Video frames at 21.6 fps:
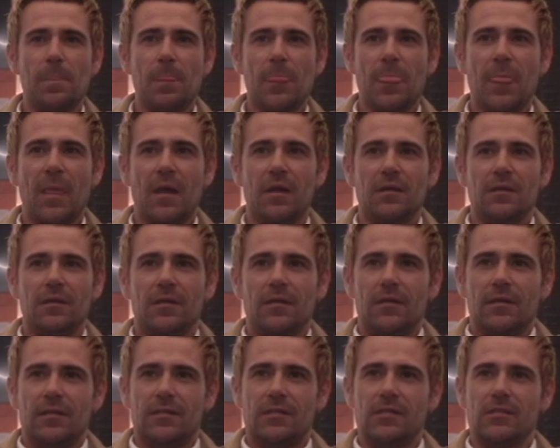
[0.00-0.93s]

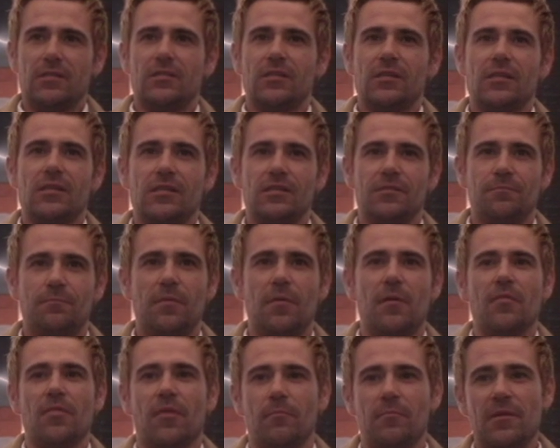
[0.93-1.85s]

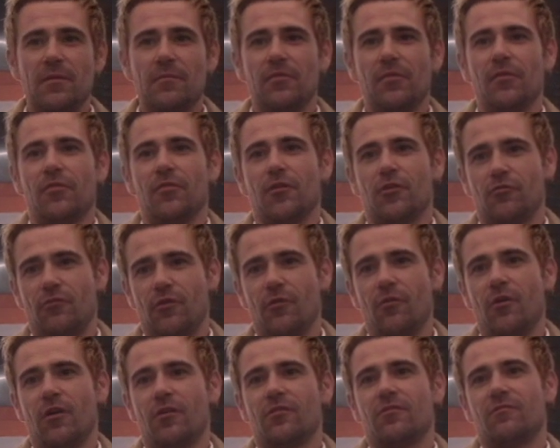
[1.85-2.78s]
the
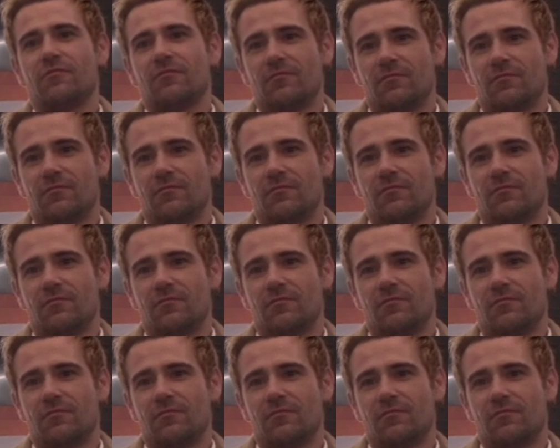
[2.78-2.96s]
crew of